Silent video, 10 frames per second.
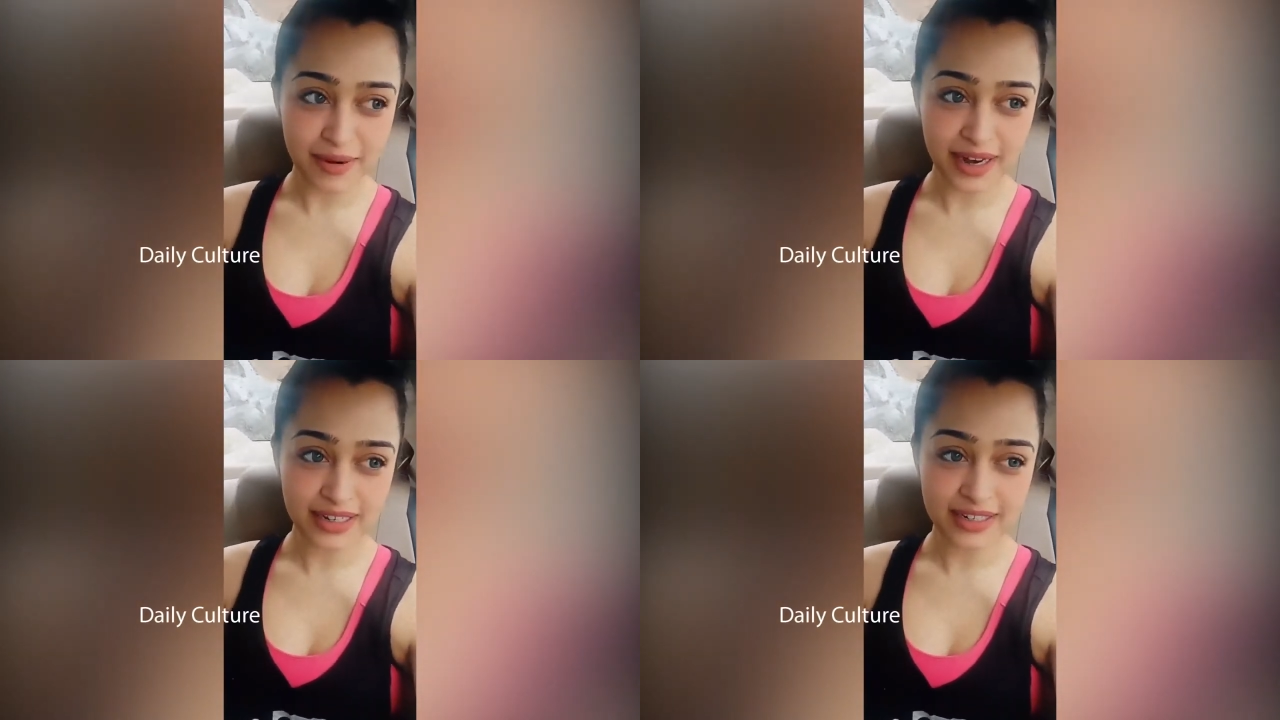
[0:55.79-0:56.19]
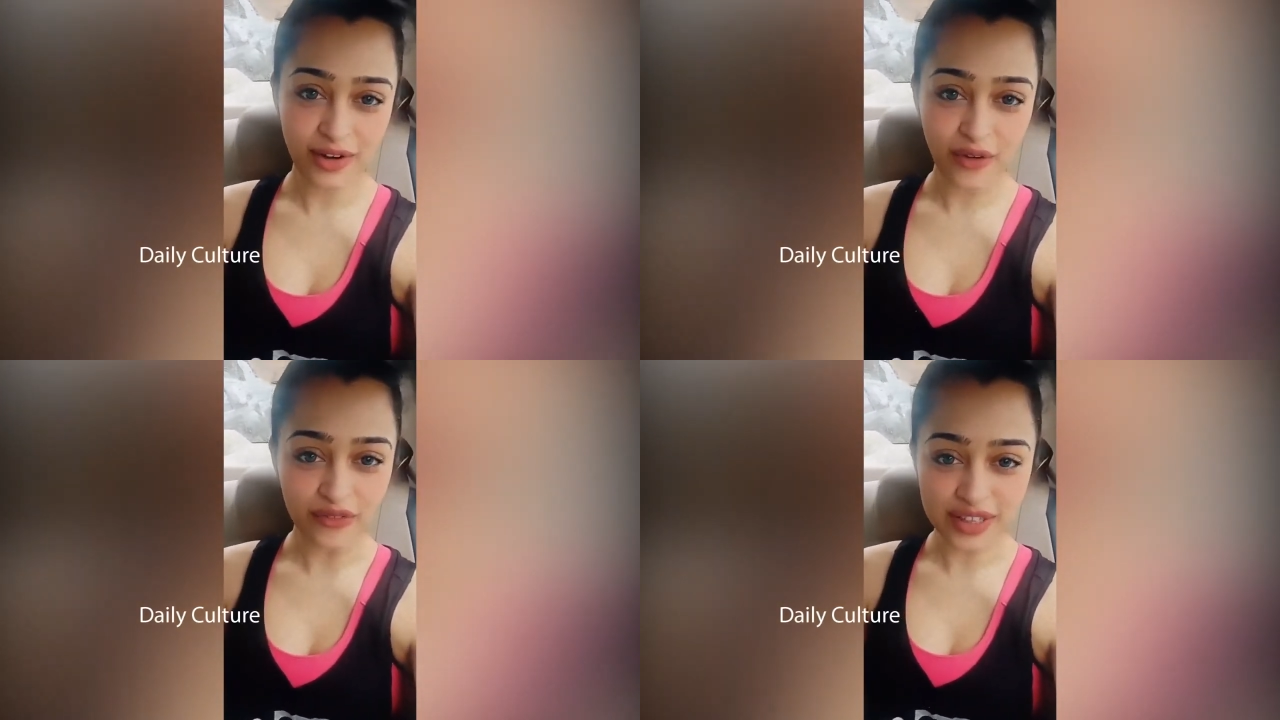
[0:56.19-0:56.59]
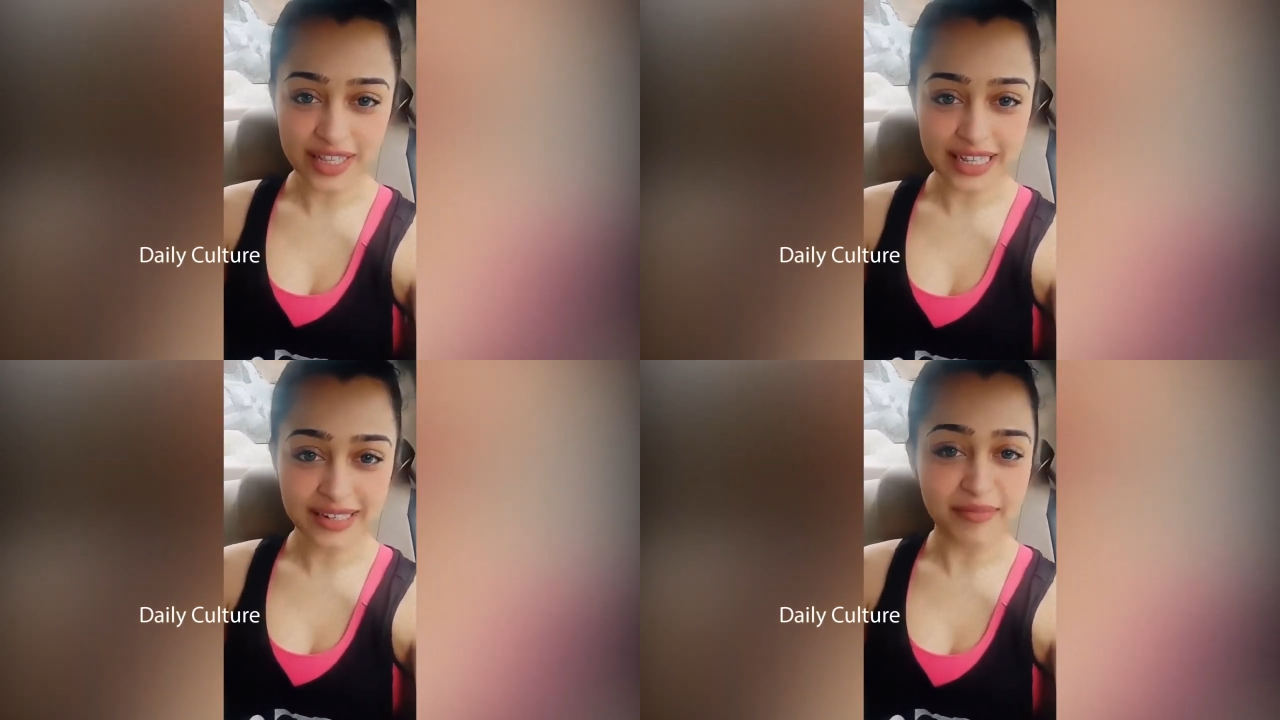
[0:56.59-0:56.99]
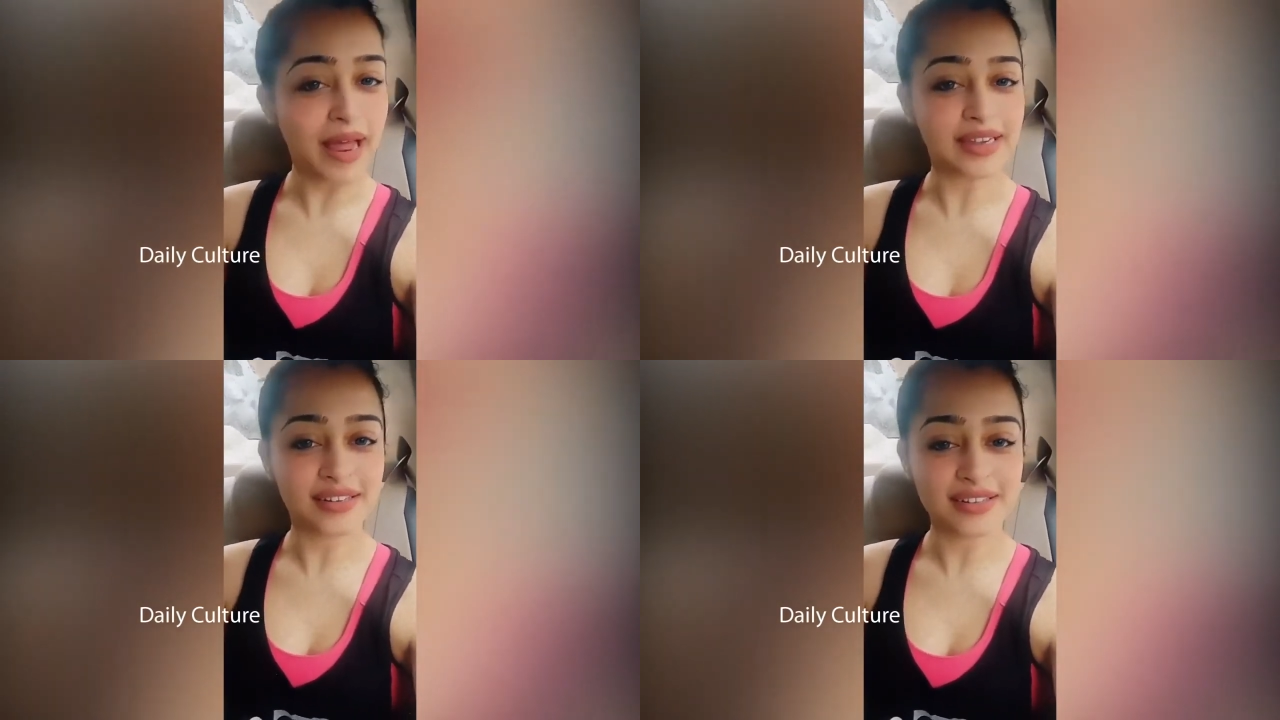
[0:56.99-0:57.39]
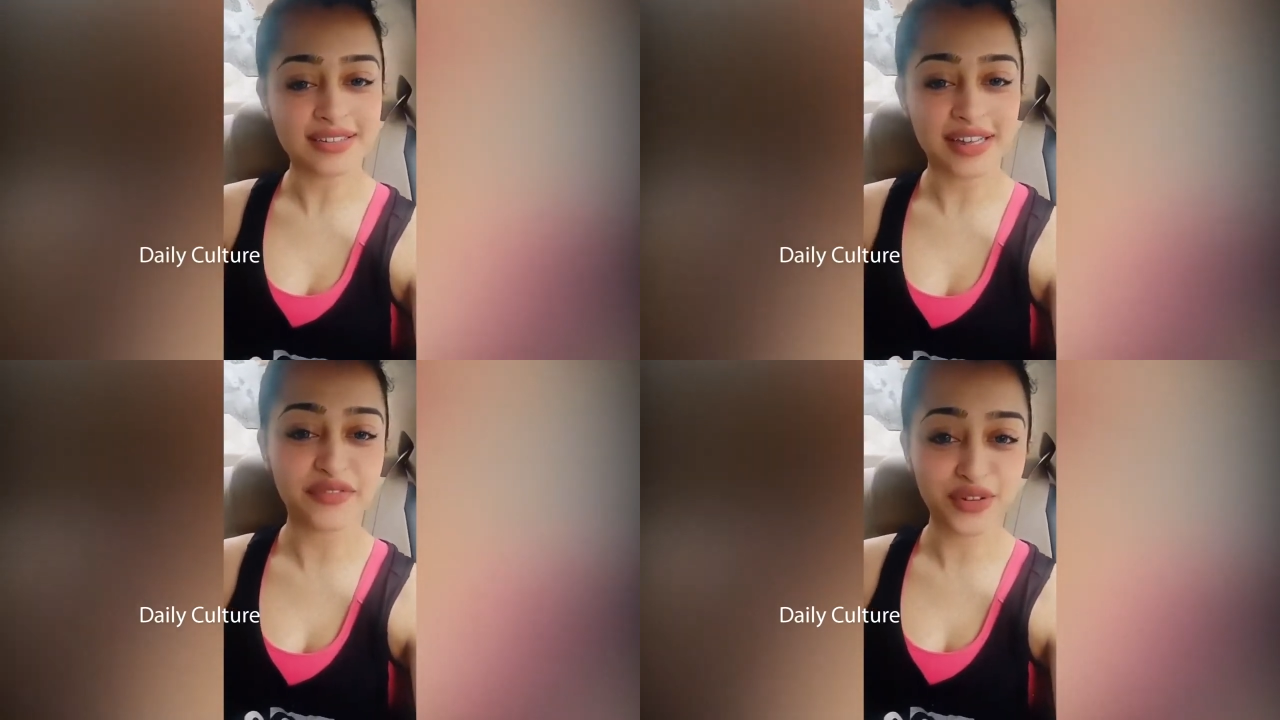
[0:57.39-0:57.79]
but obviously it
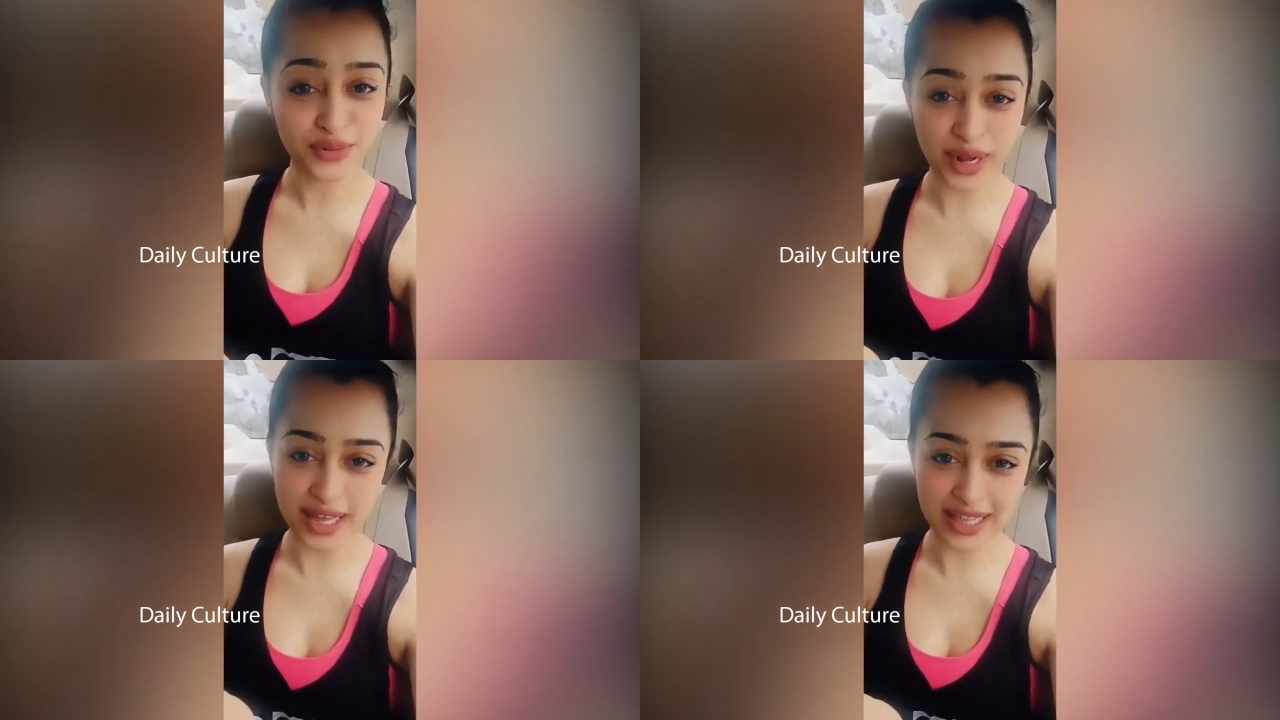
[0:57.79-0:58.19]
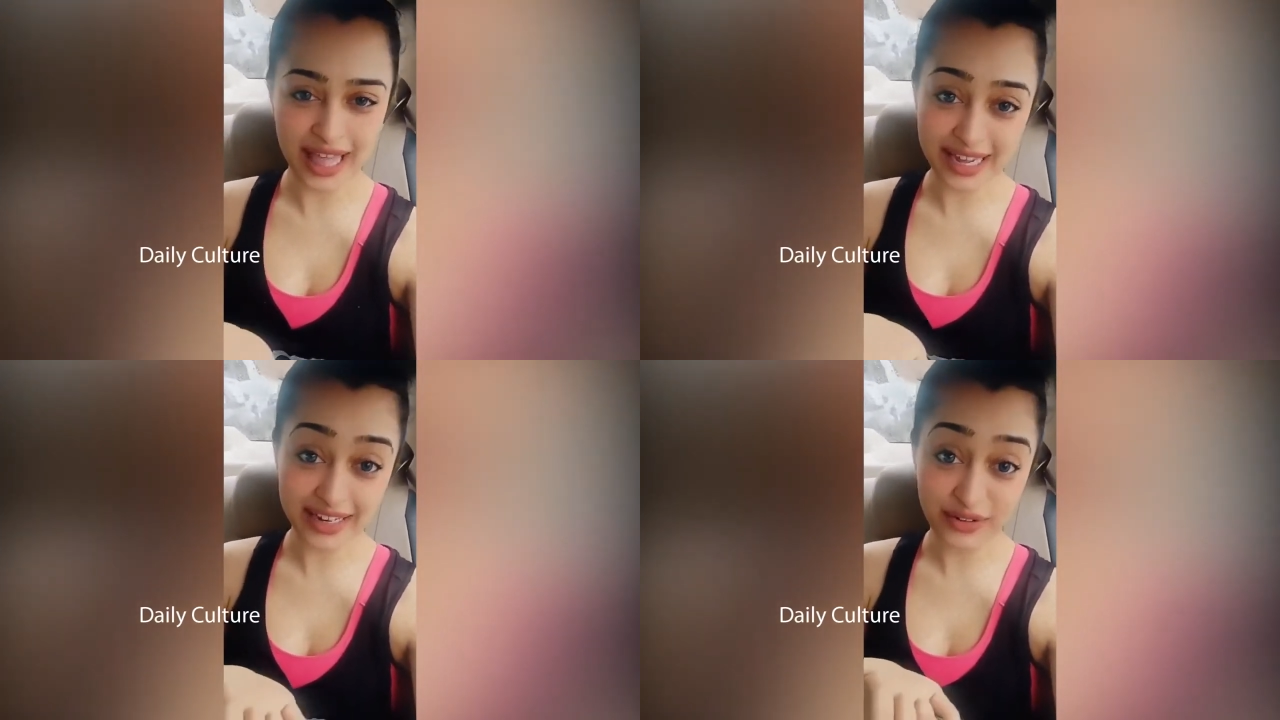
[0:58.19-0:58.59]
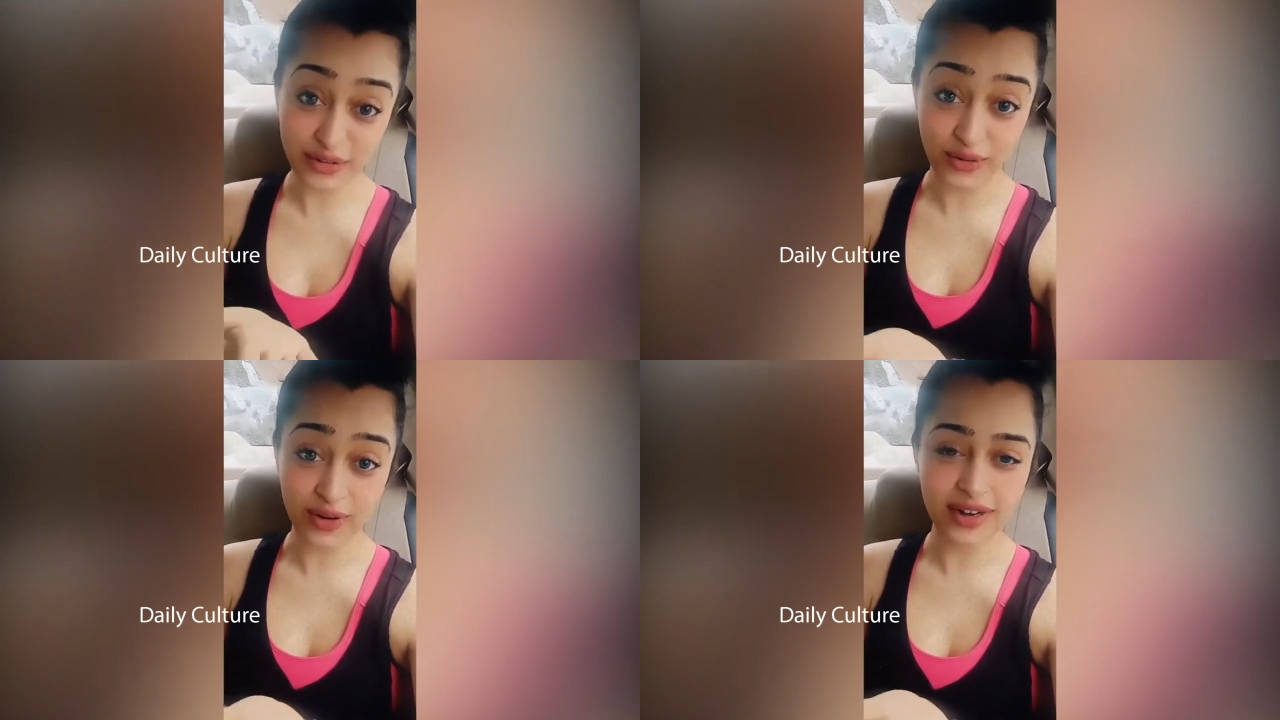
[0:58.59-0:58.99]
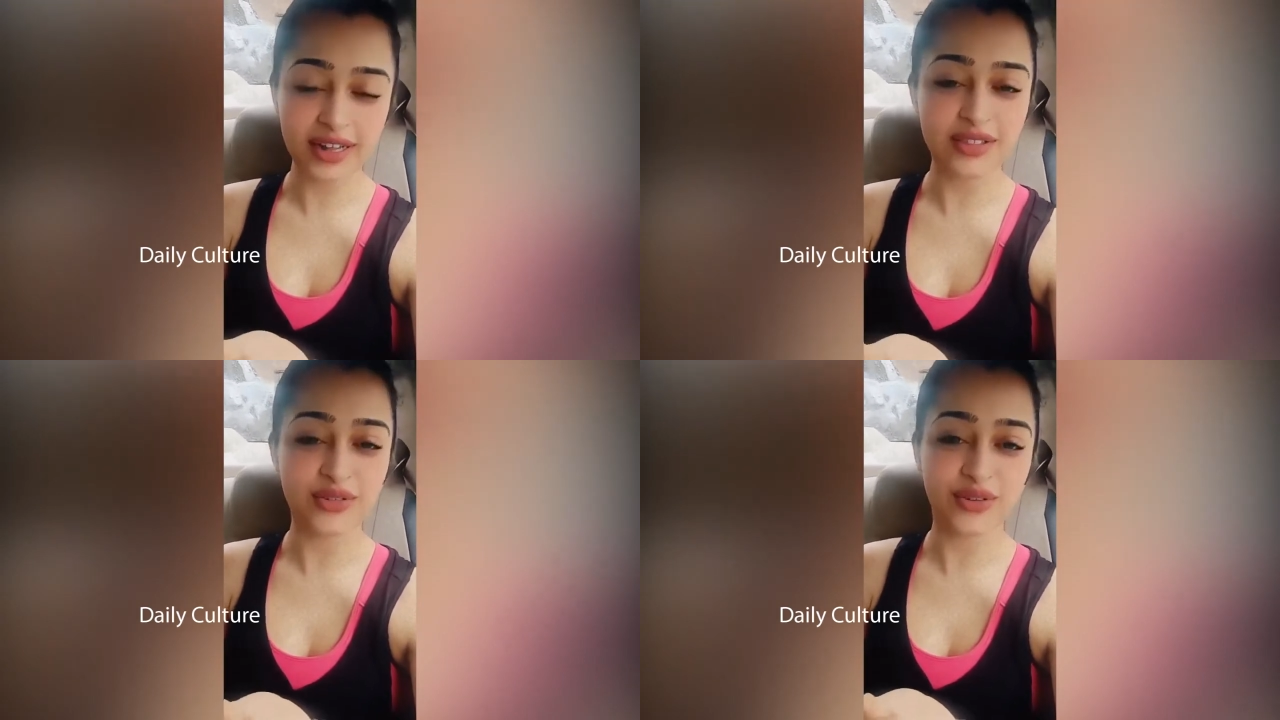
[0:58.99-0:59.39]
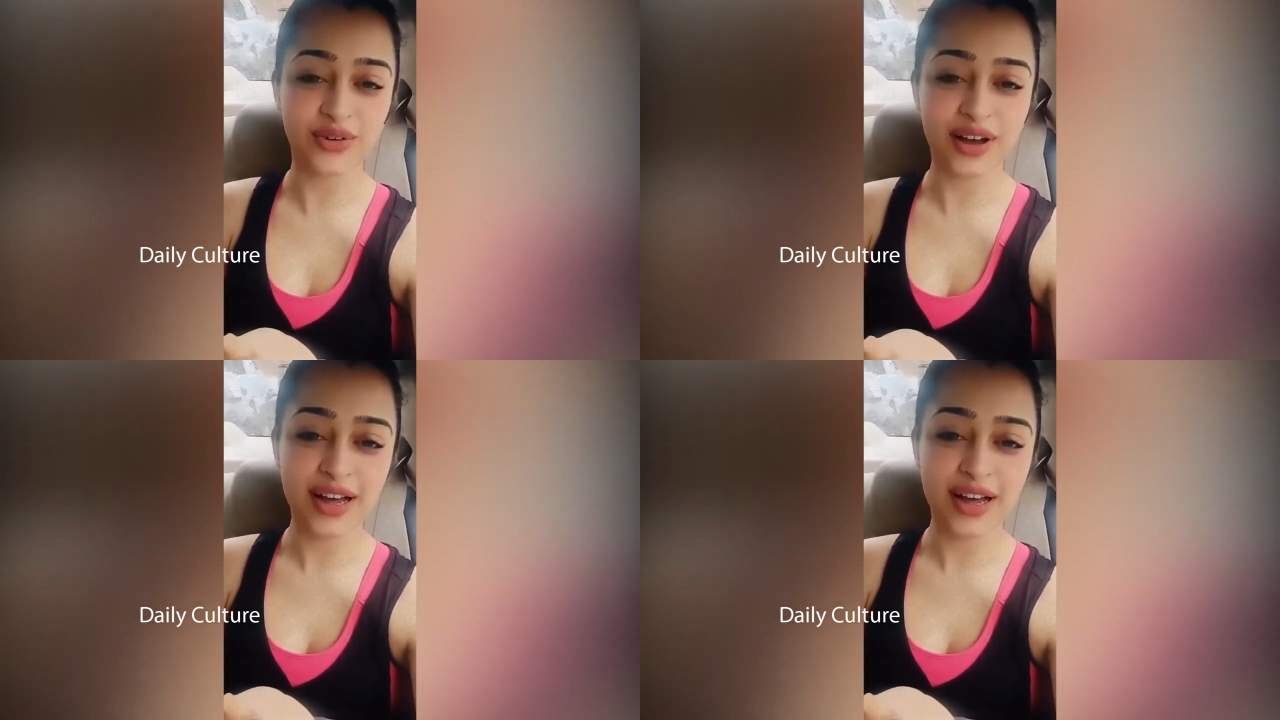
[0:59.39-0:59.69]
matters if you guys like it or not. So